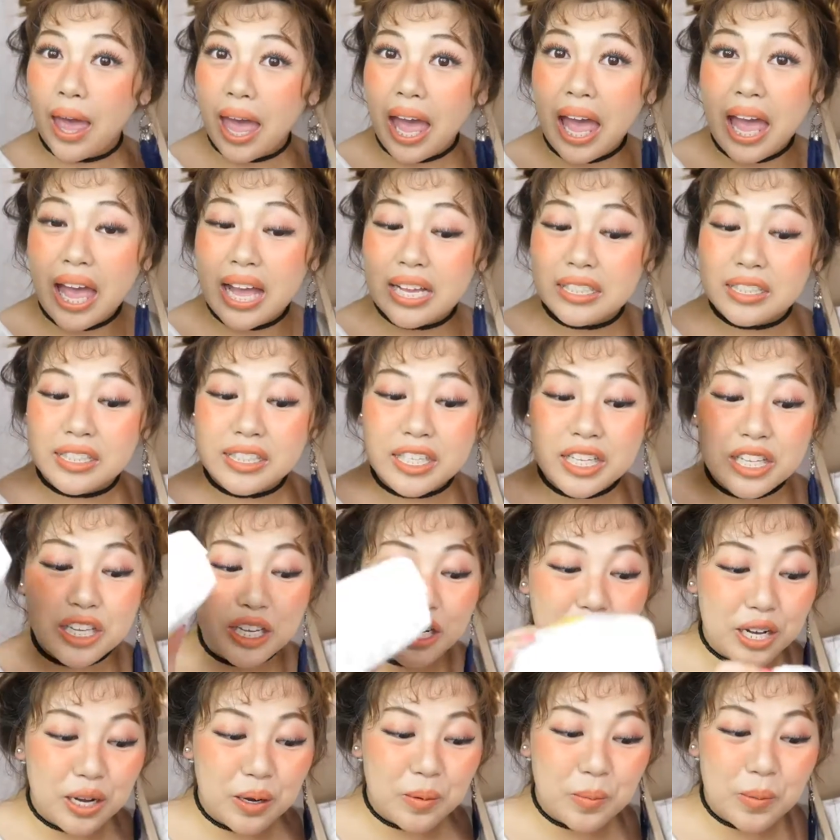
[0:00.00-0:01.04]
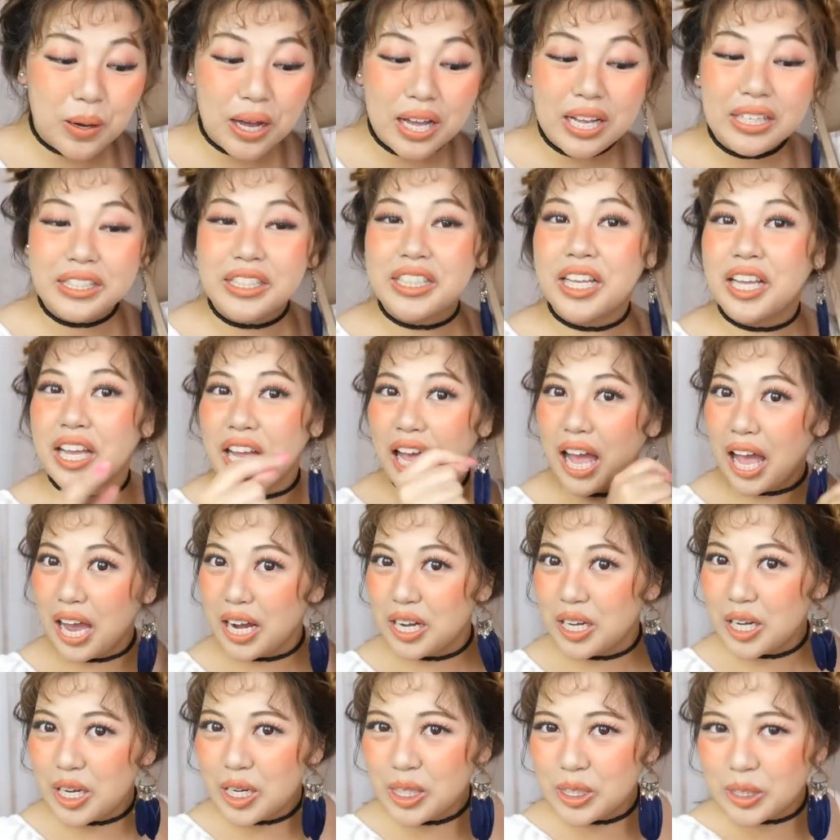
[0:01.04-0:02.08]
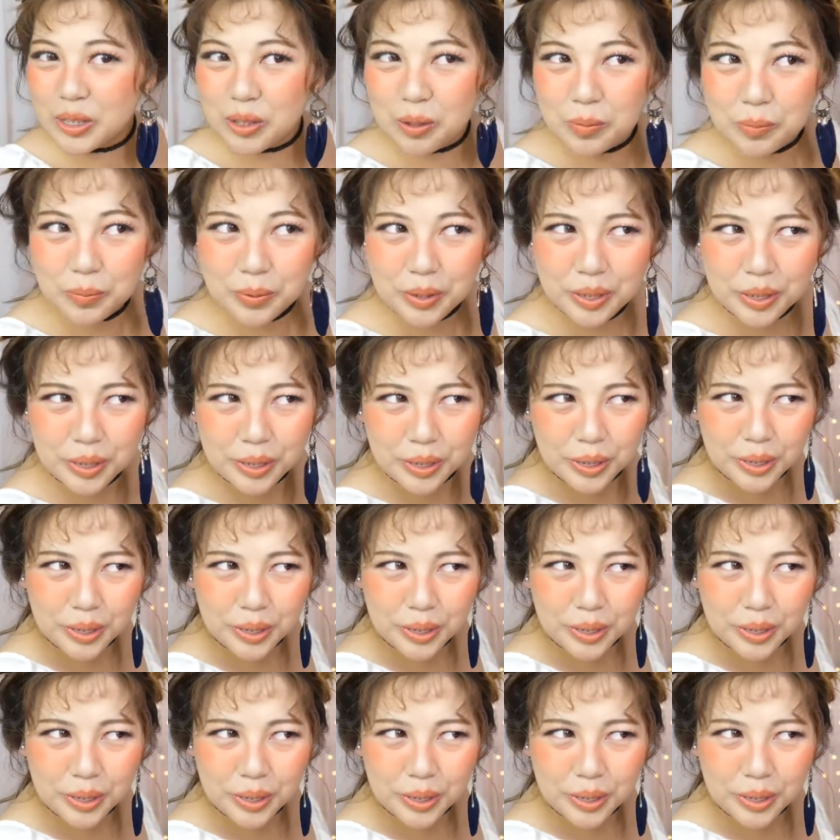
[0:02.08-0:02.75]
Pads, and you know what? I need some right